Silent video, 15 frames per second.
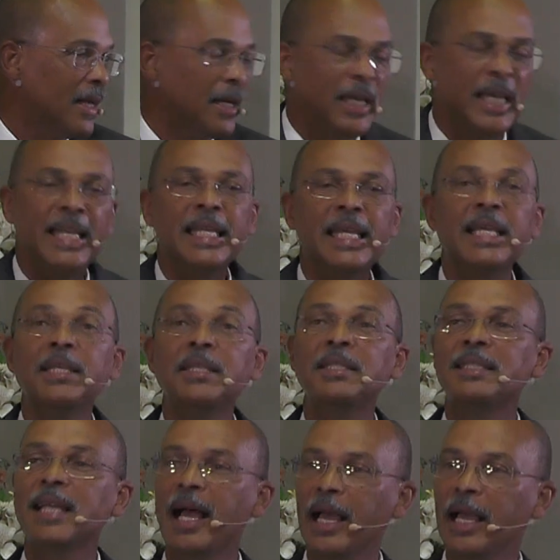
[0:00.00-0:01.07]
In his
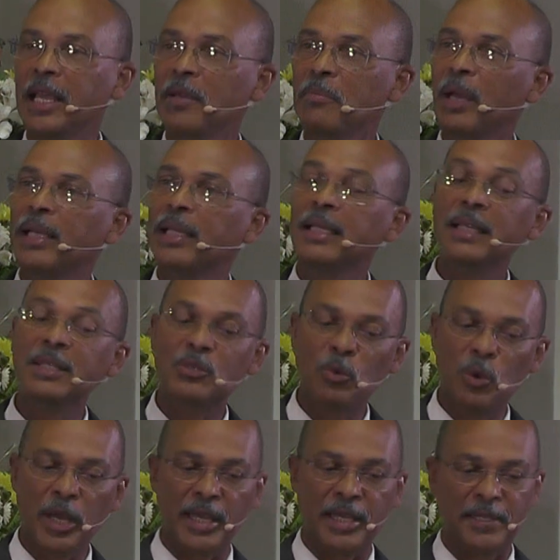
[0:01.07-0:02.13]
time and in his
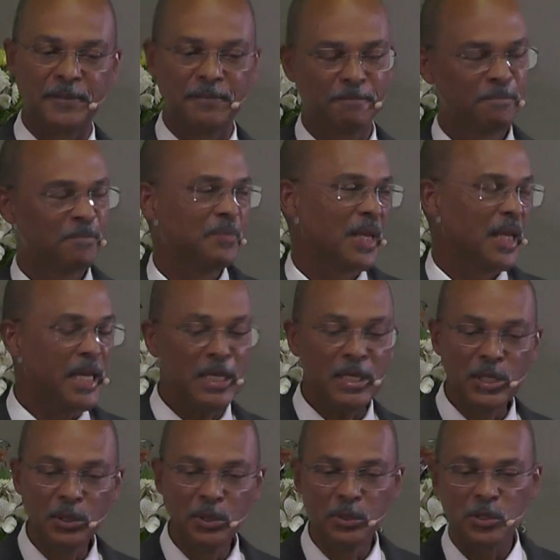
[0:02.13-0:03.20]
way, he
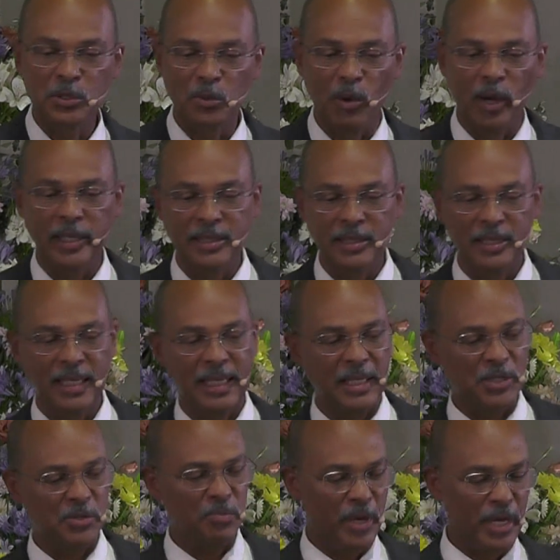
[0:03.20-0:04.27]
knows what
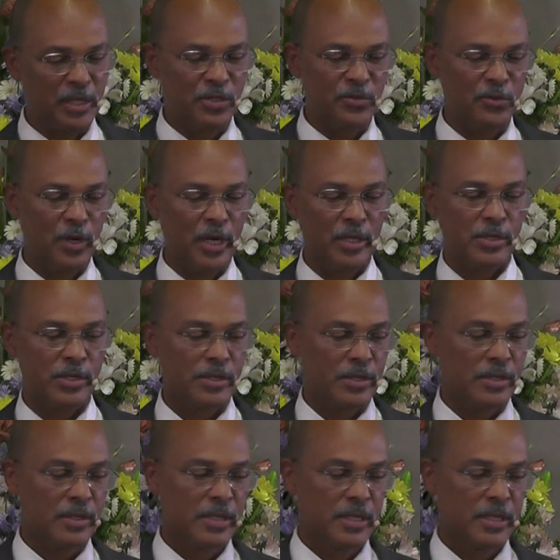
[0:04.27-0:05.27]
is best for us.